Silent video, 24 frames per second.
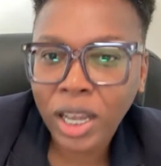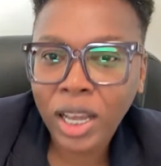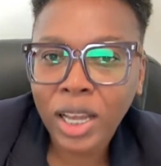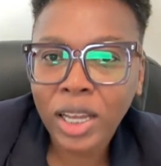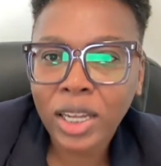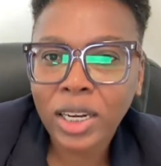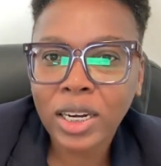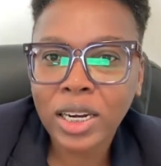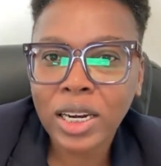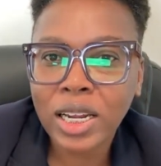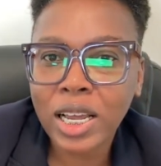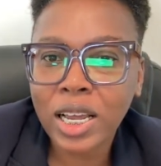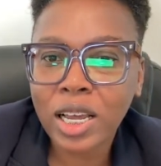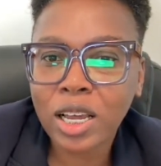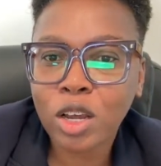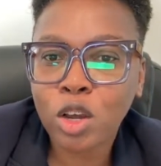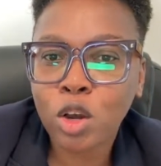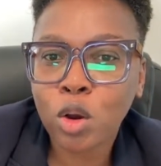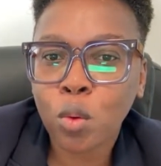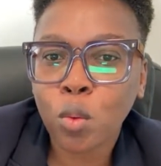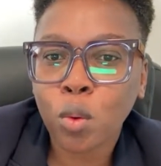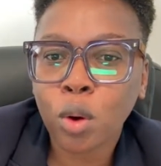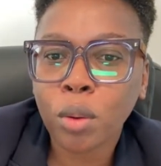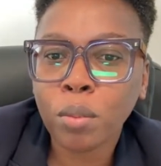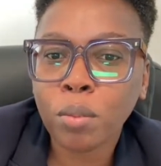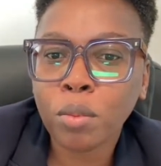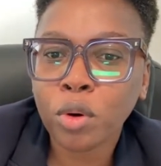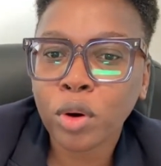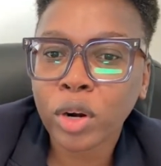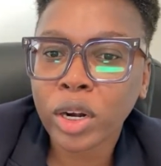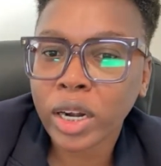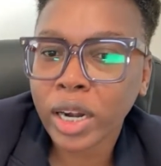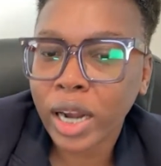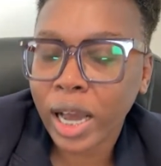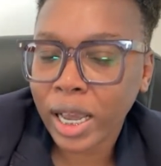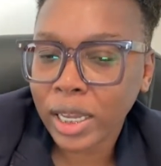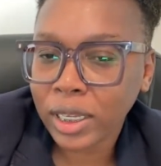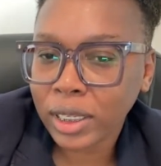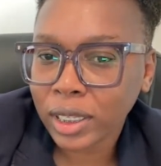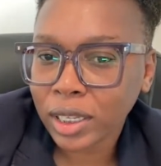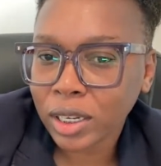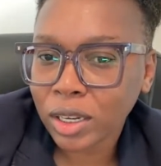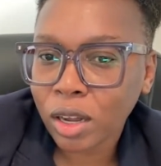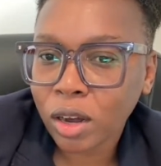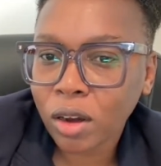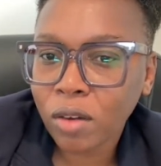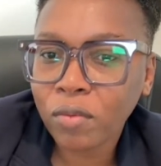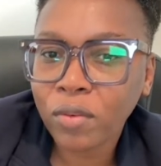they were more nice
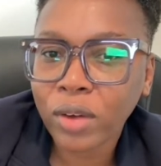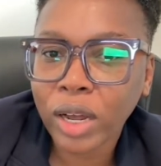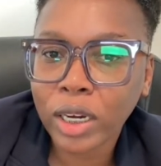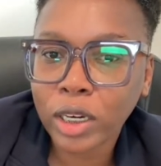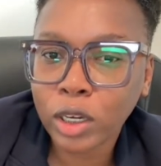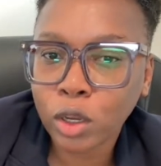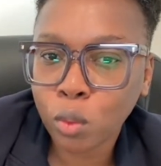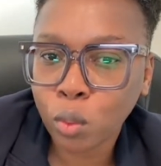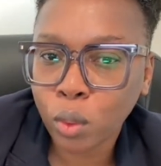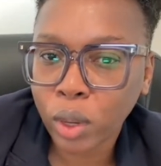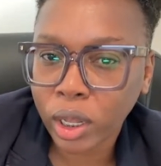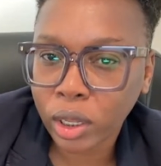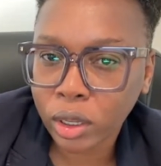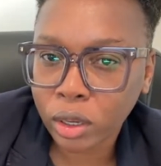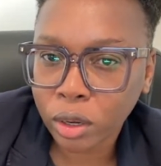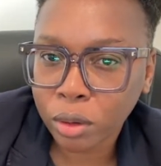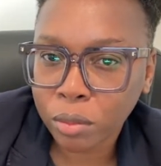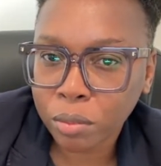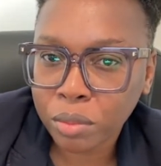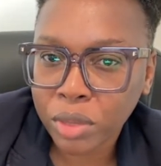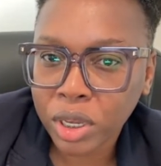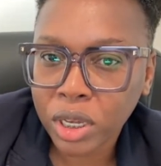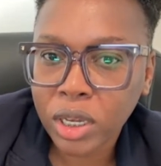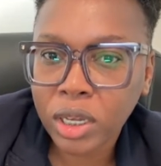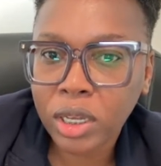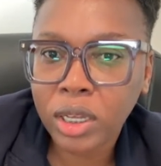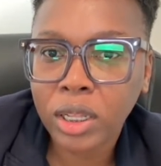enough and they welcome me,